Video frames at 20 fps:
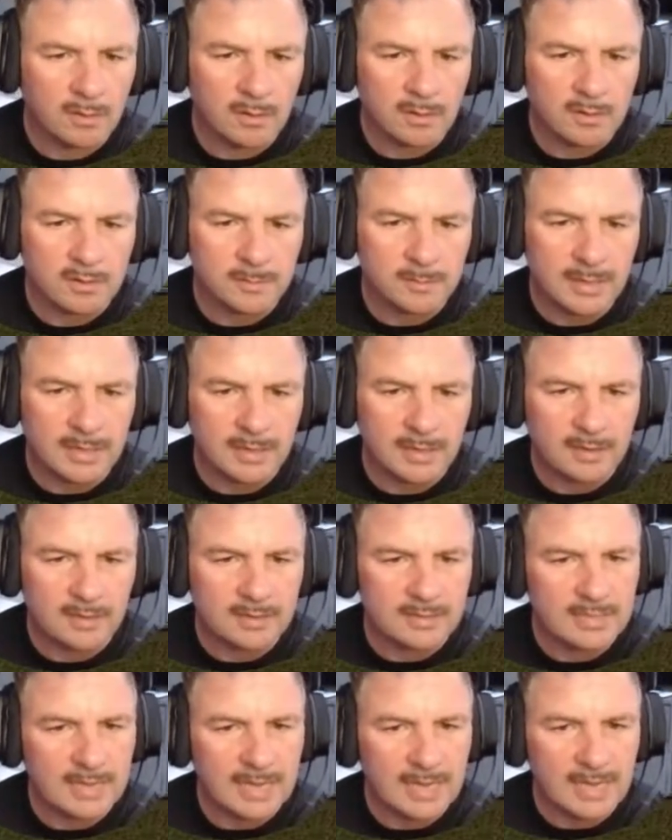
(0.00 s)
Let's make another
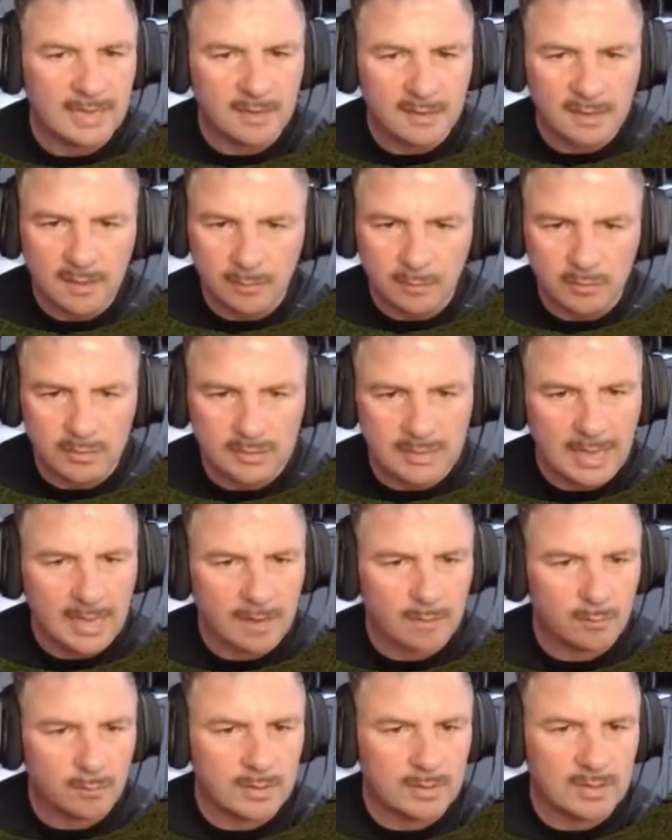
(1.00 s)
10, and we'll
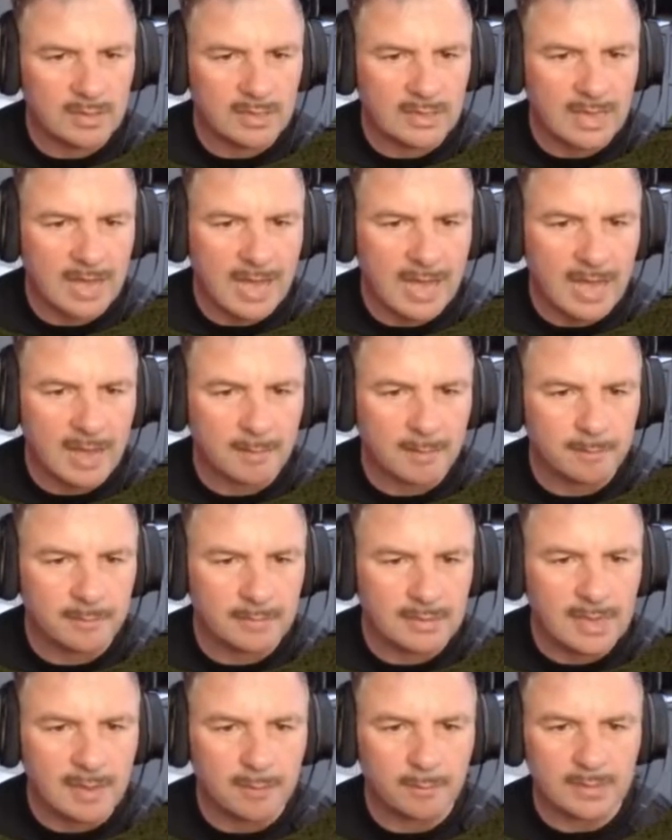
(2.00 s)
start with the no,
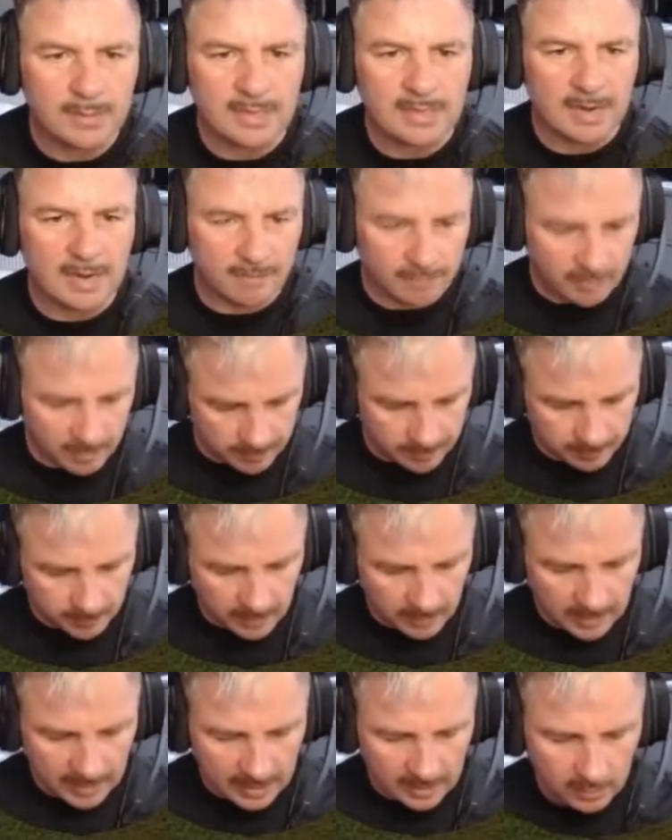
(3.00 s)
we didn't have them.
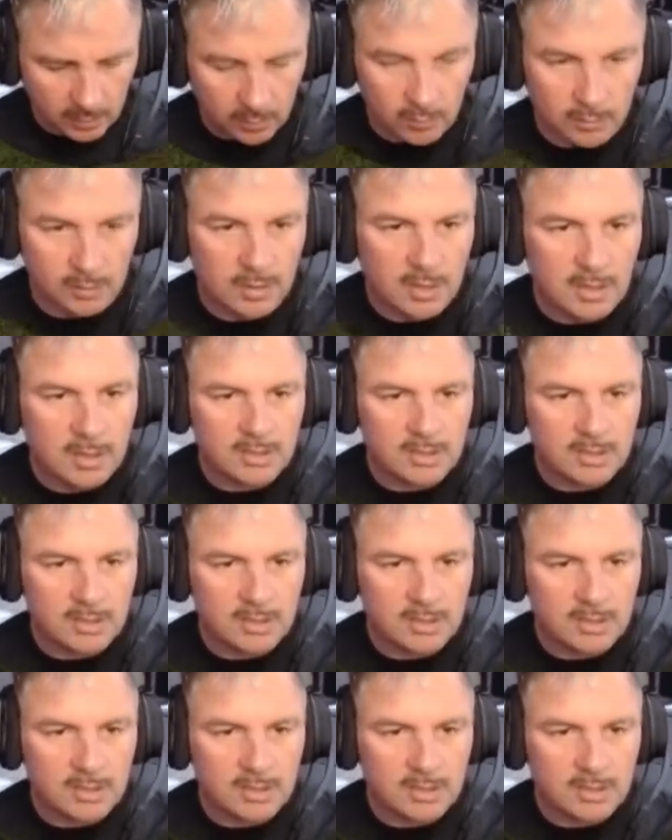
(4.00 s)
Okay, good.